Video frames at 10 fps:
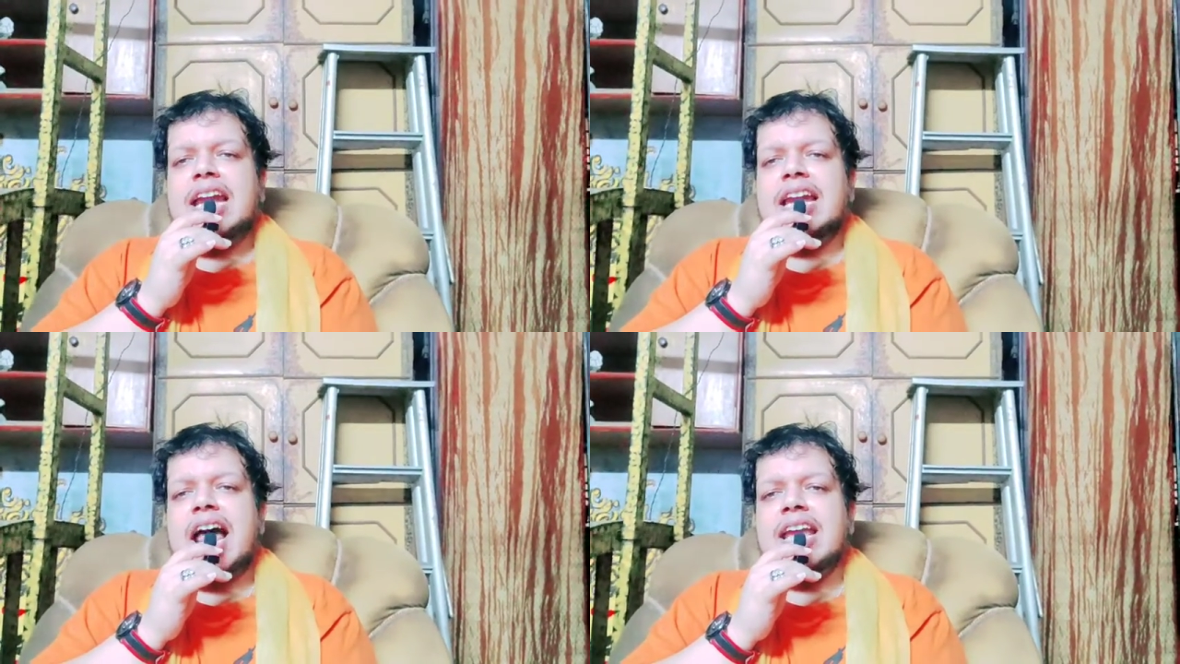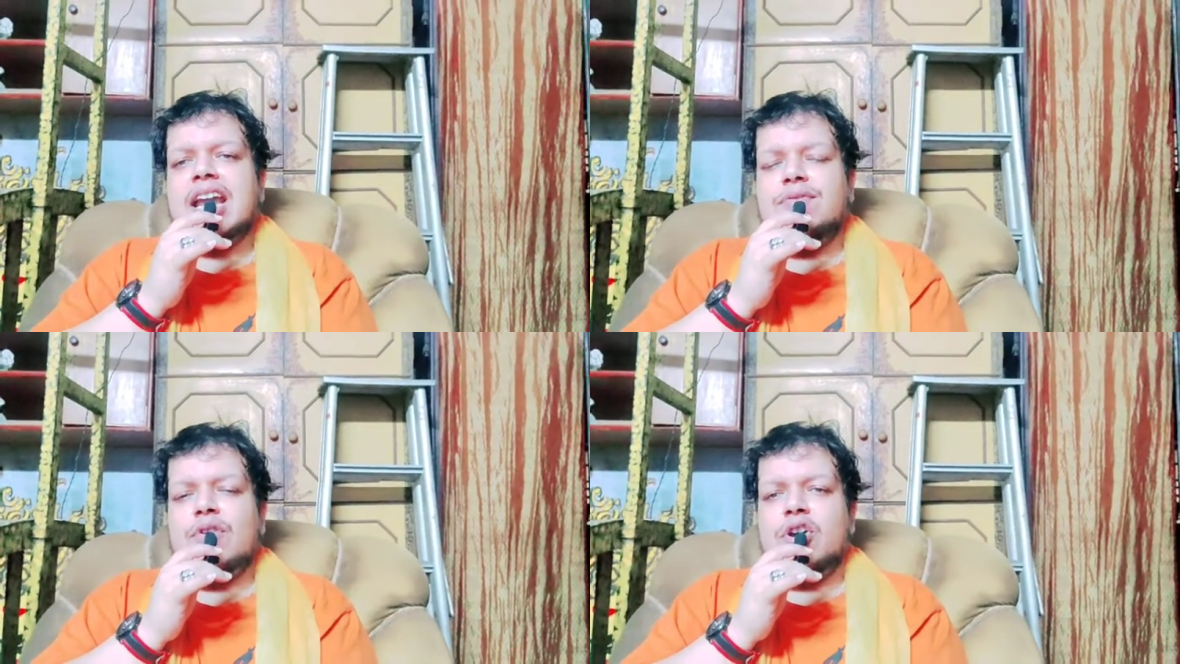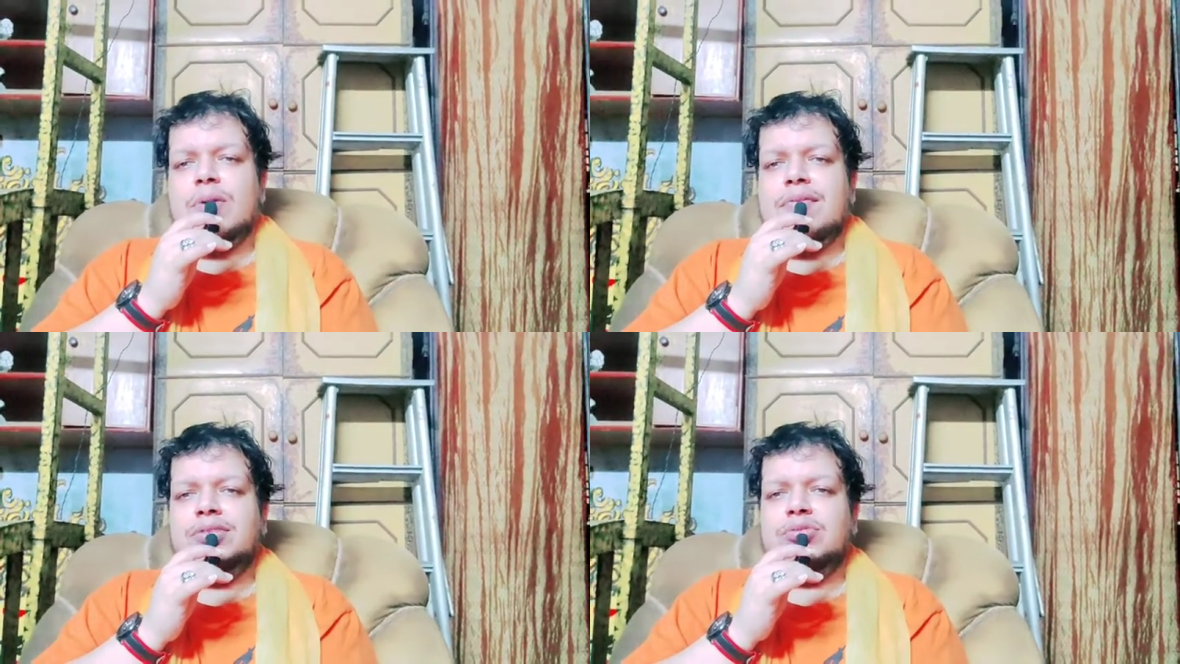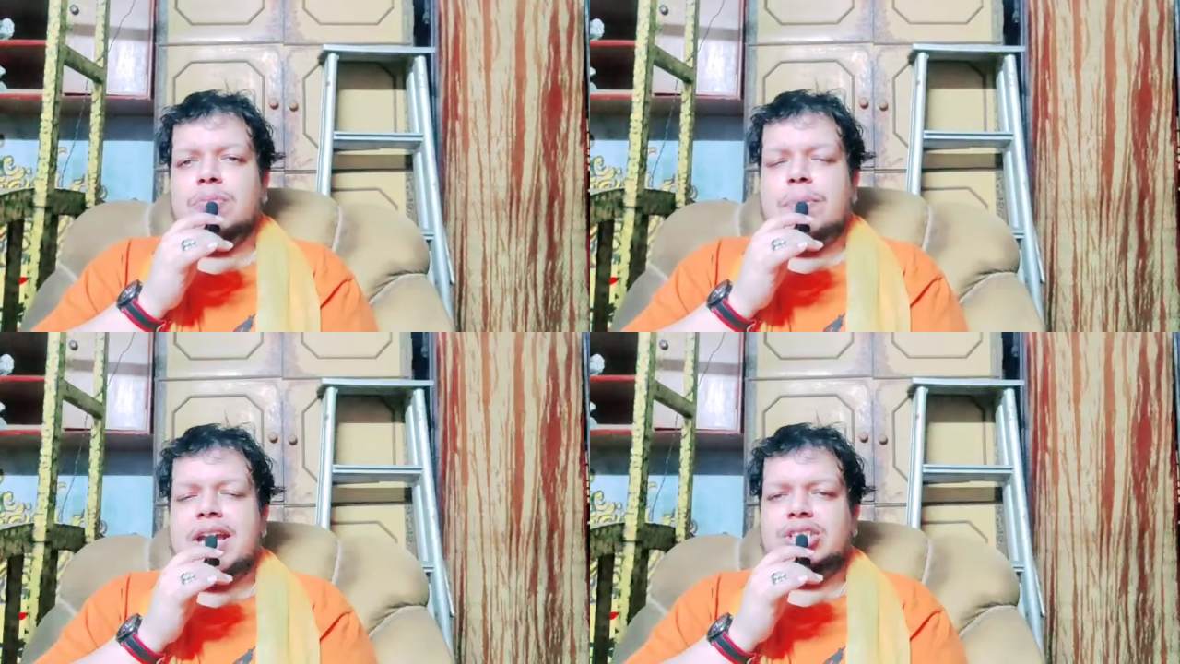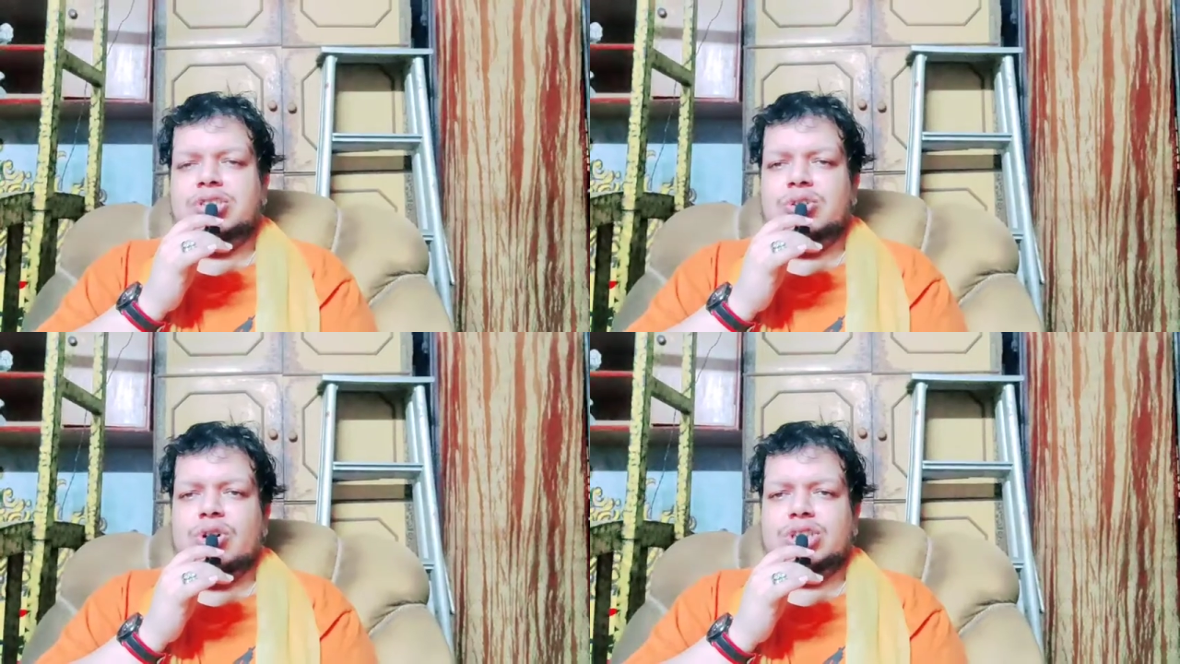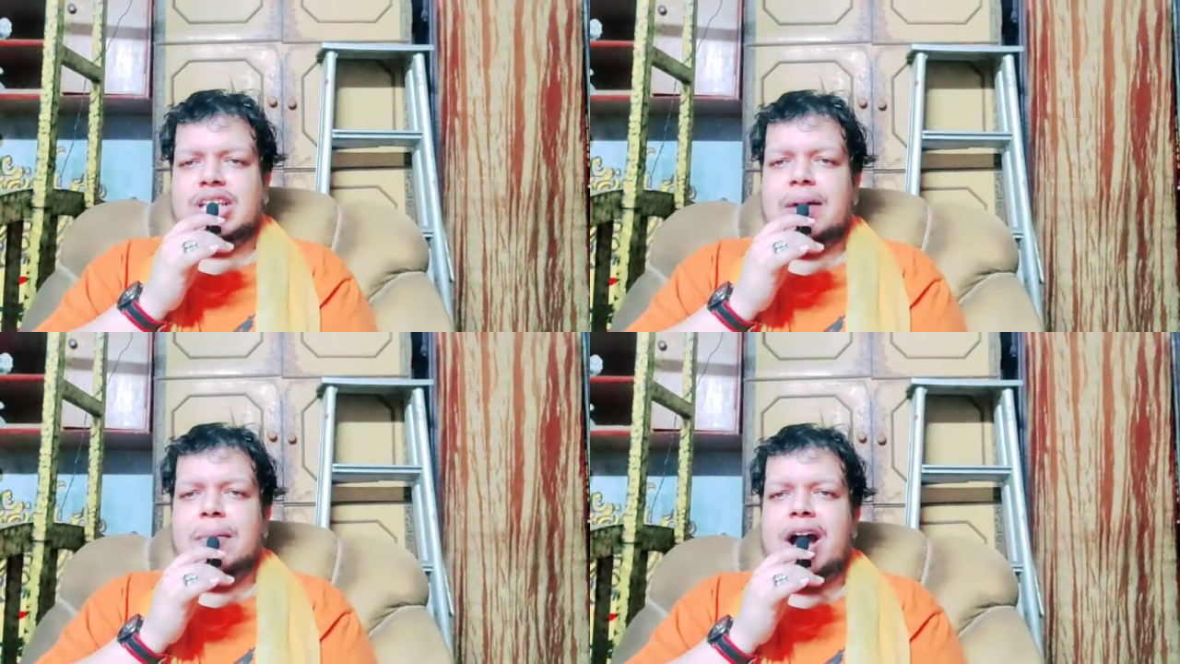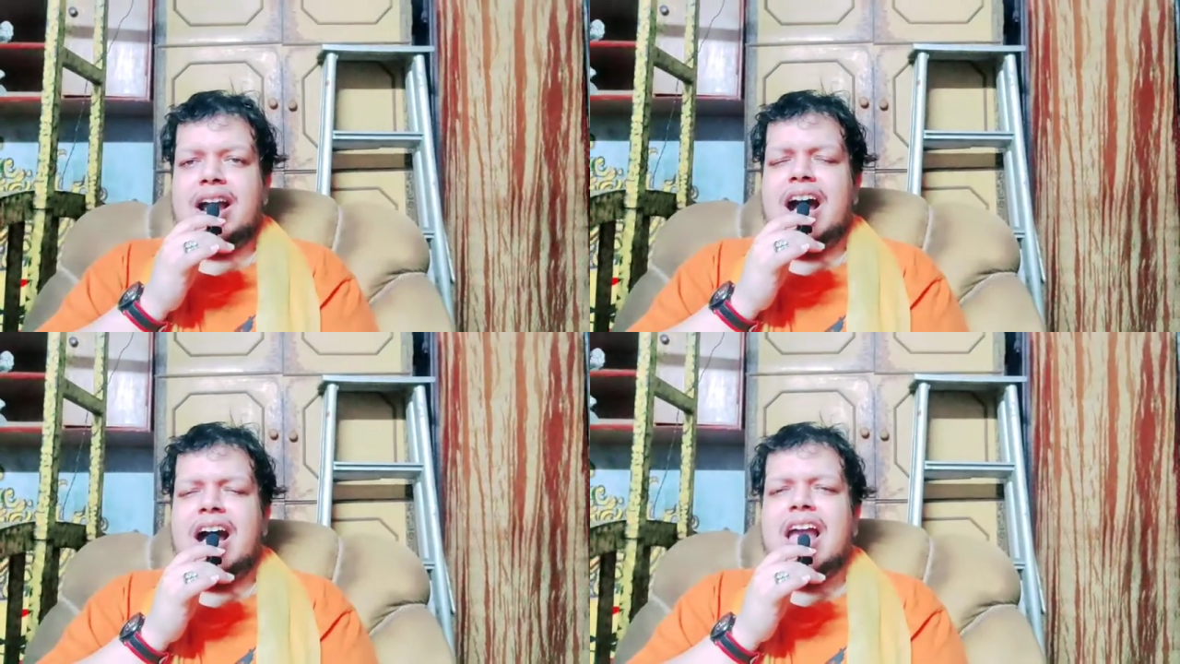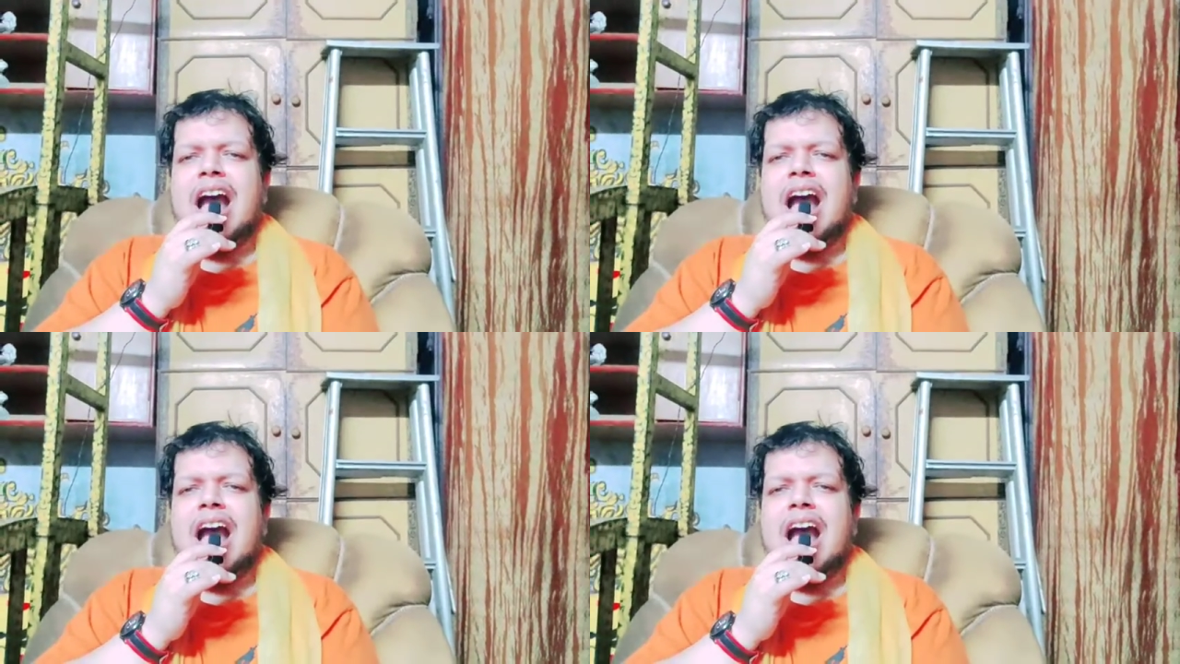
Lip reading: and like and follow my Facebook page, Judo's Dhamaka.